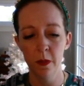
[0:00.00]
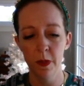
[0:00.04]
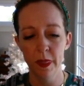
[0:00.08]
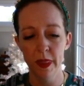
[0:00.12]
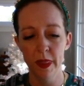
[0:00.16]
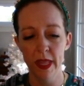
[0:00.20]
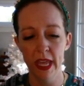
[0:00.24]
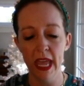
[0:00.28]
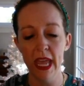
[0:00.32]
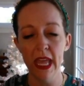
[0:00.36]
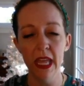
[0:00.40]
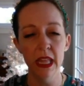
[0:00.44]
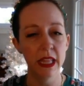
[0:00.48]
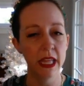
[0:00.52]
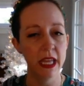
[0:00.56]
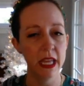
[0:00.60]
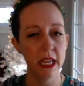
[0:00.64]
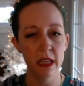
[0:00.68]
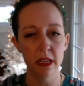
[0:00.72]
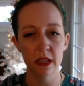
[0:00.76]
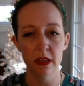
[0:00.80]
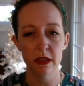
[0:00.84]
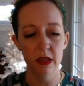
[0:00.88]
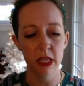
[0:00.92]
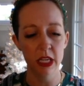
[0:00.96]
hey,
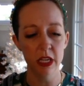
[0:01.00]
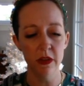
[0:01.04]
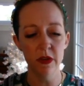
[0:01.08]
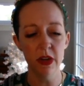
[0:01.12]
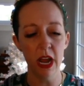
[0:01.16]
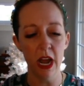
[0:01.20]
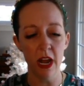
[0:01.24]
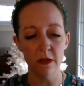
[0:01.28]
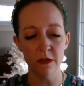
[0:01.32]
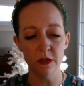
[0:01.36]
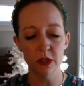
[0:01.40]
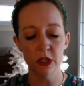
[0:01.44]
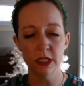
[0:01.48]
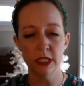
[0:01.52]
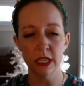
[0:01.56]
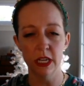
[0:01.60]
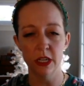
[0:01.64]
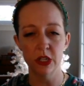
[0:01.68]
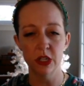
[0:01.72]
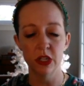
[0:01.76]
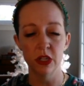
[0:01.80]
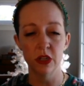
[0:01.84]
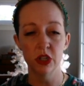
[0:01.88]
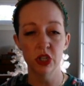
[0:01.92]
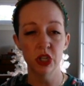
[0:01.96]
like even after
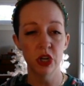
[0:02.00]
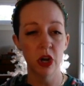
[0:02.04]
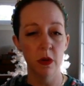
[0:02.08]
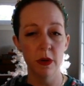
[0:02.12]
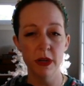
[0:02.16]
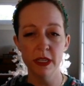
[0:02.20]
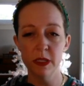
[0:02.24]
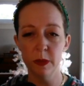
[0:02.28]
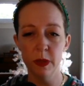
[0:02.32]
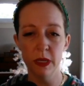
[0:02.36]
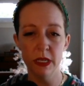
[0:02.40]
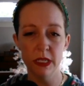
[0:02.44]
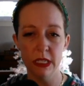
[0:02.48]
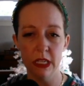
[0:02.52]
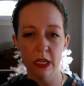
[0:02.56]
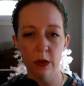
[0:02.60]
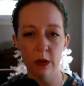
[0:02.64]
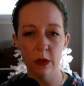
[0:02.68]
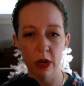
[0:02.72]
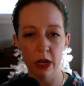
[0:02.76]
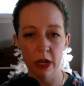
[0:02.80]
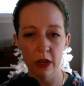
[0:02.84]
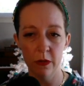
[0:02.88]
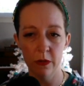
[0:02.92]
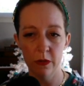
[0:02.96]
session, there should always be a
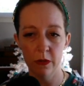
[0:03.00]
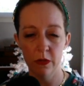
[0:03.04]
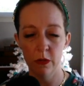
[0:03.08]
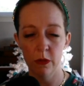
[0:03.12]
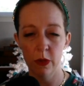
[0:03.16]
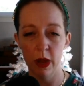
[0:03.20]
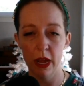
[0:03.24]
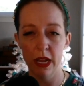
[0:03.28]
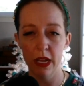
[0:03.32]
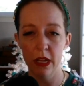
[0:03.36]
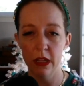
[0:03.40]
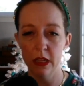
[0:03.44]
debrief, right?